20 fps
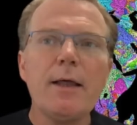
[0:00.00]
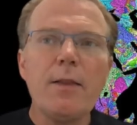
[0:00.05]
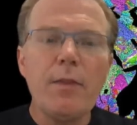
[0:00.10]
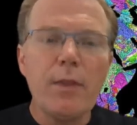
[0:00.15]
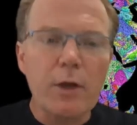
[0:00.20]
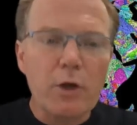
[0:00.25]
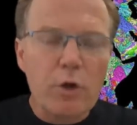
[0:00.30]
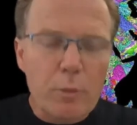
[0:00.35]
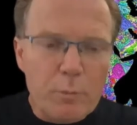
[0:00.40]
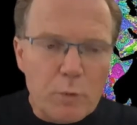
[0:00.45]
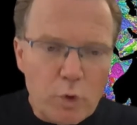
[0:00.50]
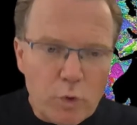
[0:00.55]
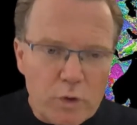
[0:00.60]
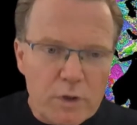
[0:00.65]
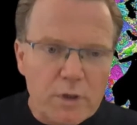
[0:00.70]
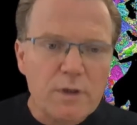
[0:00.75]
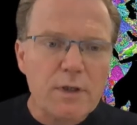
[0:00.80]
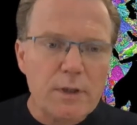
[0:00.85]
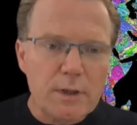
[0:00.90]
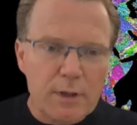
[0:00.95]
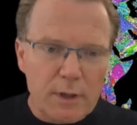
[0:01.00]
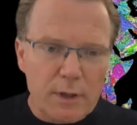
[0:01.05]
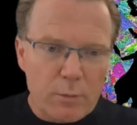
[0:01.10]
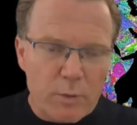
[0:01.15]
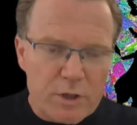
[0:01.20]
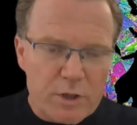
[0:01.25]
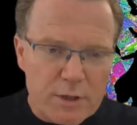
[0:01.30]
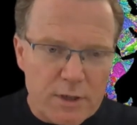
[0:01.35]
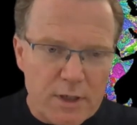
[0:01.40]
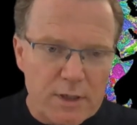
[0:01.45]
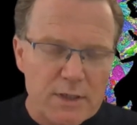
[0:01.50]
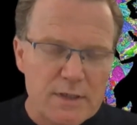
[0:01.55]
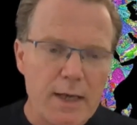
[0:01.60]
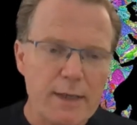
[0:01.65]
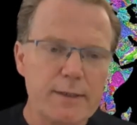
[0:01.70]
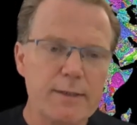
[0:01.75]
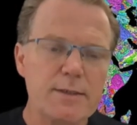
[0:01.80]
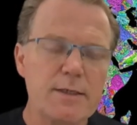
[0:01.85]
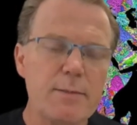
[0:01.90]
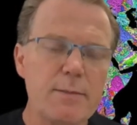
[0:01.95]
the community in which the
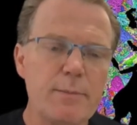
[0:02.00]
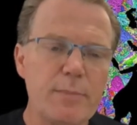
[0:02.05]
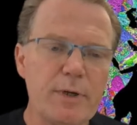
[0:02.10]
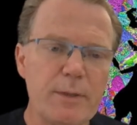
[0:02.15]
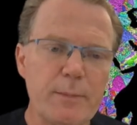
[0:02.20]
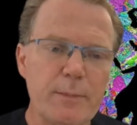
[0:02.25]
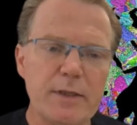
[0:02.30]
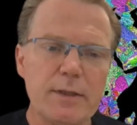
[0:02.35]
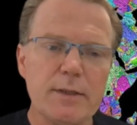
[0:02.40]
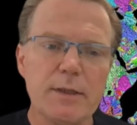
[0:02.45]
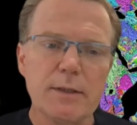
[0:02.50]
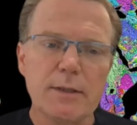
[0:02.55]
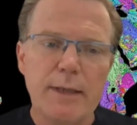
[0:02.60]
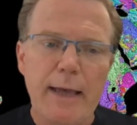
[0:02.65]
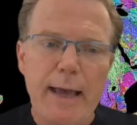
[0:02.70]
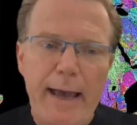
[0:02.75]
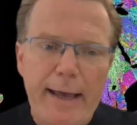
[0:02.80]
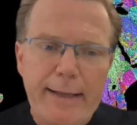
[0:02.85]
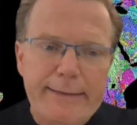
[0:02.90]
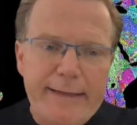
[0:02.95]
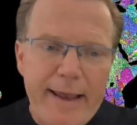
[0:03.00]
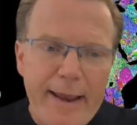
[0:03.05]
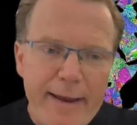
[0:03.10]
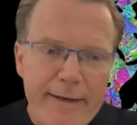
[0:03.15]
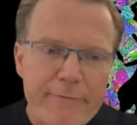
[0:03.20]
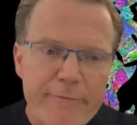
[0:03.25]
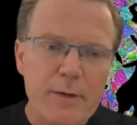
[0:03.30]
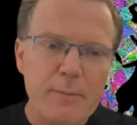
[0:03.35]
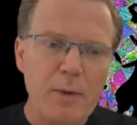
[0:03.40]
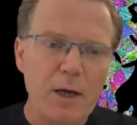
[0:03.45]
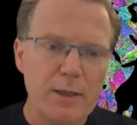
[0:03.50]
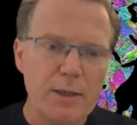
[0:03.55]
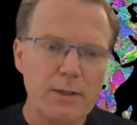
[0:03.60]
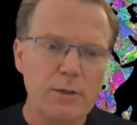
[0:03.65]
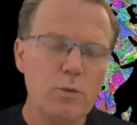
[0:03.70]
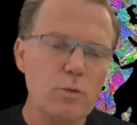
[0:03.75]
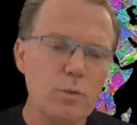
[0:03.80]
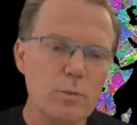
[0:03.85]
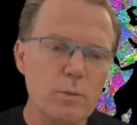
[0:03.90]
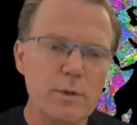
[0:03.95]
design is implemented, and everybody
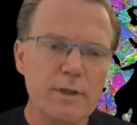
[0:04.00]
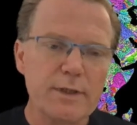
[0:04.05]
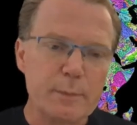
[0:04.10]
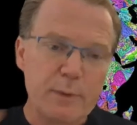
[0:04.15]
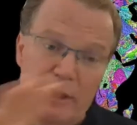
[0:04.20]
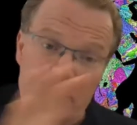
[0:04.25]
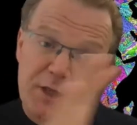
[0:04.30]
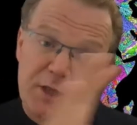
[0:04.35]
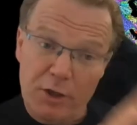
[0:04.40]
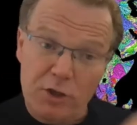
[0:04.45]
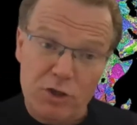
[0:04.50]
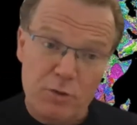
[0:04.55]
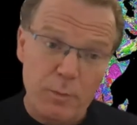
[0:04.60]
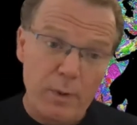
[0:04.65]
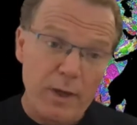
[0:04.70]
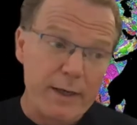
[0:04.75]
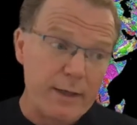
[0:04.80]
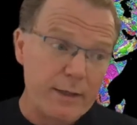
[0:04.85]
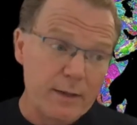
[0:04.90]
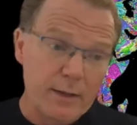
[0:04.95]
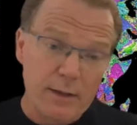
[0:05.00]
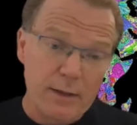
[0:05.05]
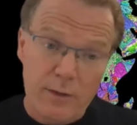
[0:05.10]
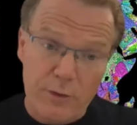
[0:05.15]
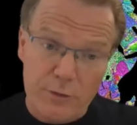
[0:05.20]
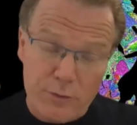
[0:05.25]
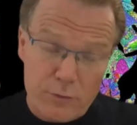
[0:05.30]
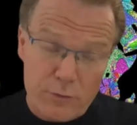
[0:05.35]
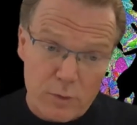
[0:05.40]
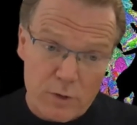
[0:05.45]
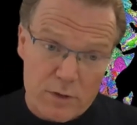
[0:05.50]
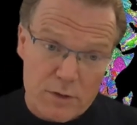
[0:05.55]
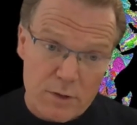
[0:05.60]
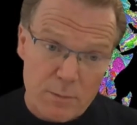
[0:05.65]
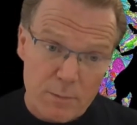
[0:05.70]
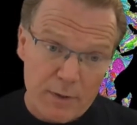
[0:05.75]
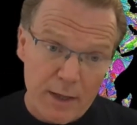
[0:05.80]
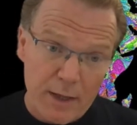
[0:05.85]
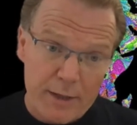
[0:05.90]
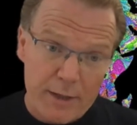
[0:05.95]
who will be touched by it, either through the
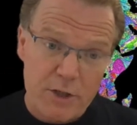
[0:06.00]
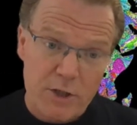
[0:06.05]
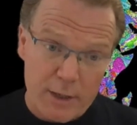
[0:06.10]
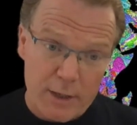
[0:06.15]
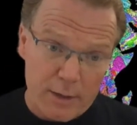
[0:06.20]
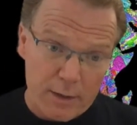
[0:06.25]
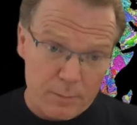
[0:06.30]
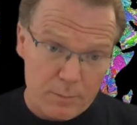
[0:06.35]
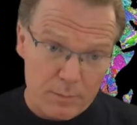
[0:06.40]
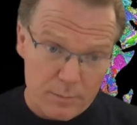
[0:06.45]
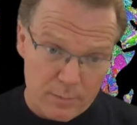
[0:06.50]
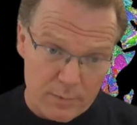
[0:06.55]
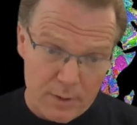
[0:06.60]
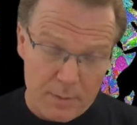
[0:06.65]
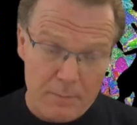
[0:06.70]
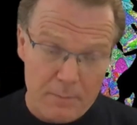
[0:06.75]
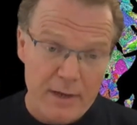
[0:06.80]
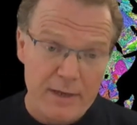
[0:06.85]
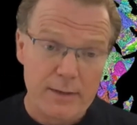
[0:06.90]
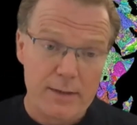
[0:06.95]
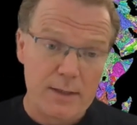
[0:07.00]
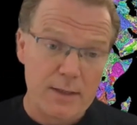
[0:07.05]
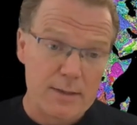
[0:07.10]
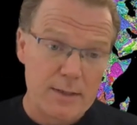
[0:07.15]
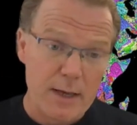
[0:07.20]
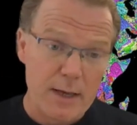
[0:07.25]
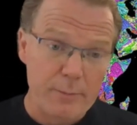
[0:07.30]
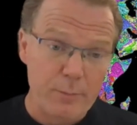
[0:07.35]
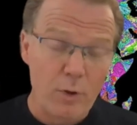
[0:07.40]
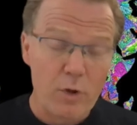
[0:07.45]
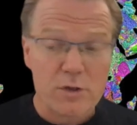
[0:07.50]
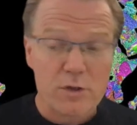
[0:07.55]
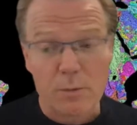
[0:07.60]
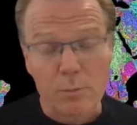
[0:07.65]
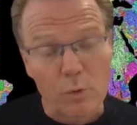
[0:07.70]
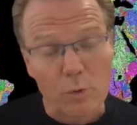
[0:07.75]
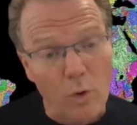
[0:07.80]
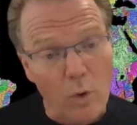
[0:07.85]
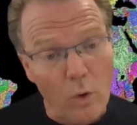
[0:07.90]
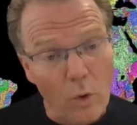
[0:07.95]
supply chain that made the design
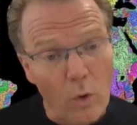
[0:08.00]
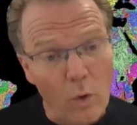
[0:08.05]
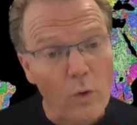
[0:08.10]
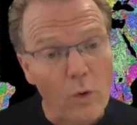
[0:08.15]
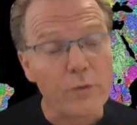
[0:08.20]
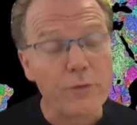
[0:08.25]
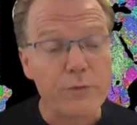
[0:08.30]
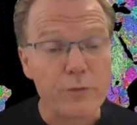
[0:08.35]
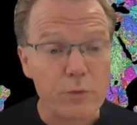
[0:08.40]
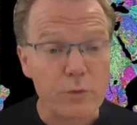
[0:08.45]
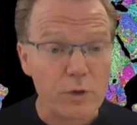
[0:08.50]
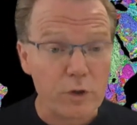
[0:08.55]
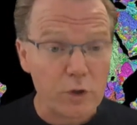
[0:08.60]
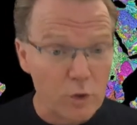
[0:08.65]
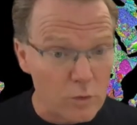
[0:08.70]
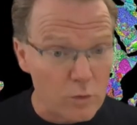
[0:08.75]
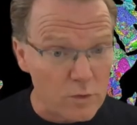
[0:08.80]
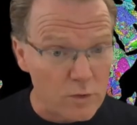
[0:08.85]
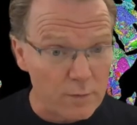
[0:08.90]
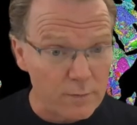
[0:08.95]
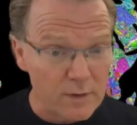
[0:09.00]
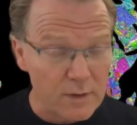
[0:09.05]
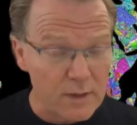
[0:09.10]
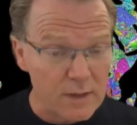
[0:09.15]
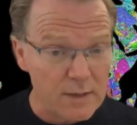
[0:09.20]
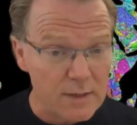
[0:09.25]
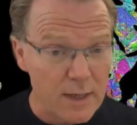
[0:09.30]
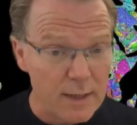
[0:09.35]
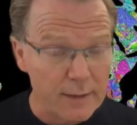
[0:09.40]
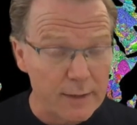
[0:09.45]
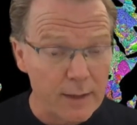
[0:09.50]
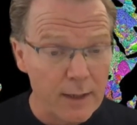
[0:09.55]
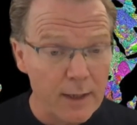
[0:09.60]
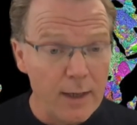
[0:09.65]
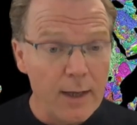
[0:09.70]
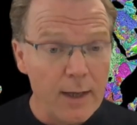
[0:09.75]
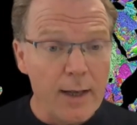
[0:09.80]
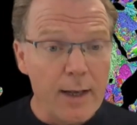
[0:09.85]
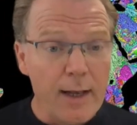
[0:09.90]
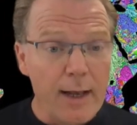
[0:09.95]
possible or through the use of the design.
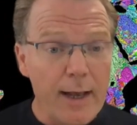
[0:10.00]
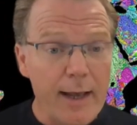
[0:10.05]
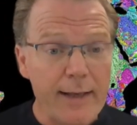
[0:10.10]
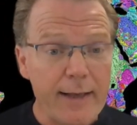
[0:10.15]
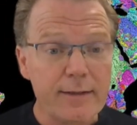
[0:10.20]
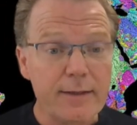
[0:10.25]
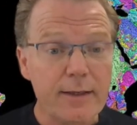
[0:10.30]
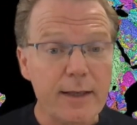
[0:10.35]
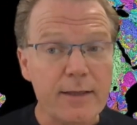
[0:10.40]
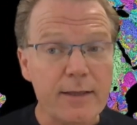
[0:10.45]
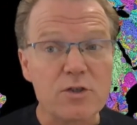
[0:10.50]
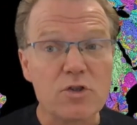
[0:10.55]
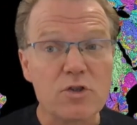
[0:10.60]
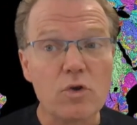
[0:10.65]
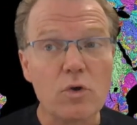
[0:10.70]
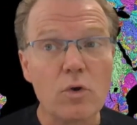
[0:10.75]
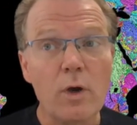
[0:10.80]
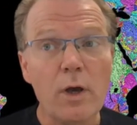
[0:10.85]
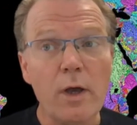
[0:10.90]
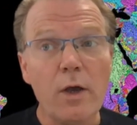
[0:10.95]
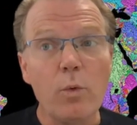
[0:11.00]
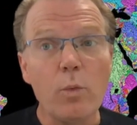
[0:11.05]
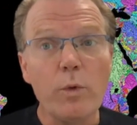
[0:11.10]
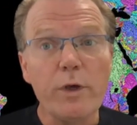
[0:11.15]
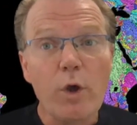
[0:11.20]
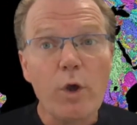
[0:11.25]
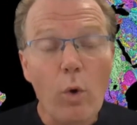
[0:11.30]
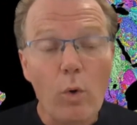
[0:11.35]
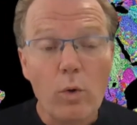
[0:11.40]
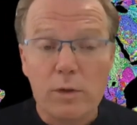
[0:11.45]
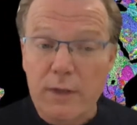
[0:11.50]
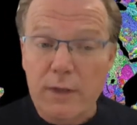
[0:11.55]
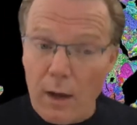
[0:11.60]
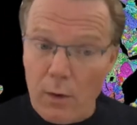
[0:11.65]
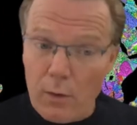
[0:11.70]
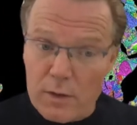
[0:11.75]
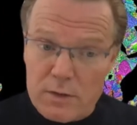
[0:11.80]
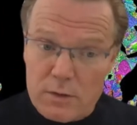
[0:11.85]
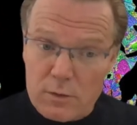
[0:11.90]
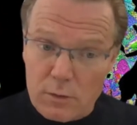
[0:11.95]
And so we hold
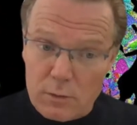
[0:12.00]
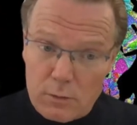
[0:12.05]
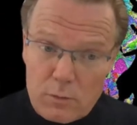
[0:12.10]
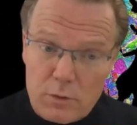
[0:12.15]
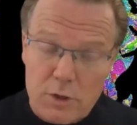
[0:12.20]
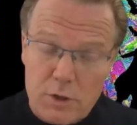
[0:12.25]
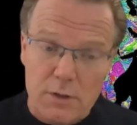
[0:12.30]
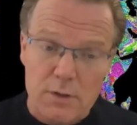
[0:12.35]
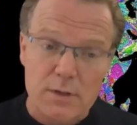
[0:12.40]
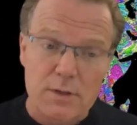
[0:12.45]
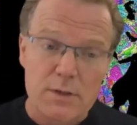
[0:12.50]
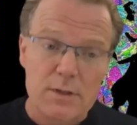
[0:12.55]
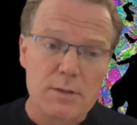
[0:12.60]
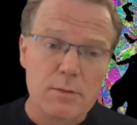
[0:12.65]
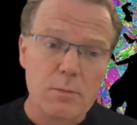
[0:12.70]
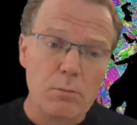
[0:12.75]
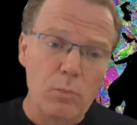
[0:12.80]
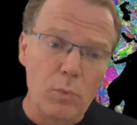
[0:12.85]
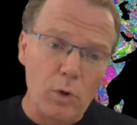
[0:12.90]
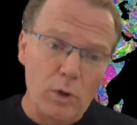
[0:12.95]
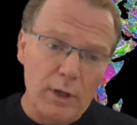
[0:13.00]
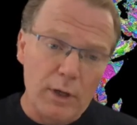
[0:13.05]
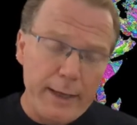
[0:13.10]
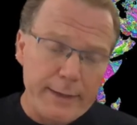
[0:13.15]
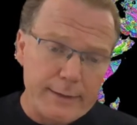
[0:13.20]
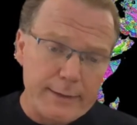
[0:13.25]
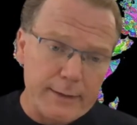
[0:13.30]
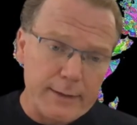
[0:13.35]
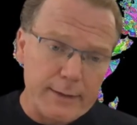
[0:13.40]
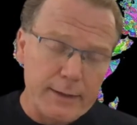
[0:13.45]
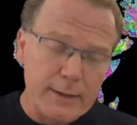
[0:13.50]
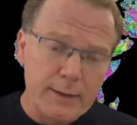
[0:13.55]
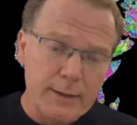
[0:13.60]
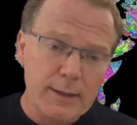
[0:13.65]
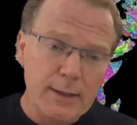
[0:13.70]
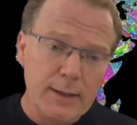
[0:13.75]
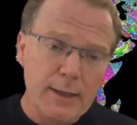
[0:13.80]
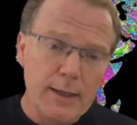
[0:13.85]
our solutions more lightly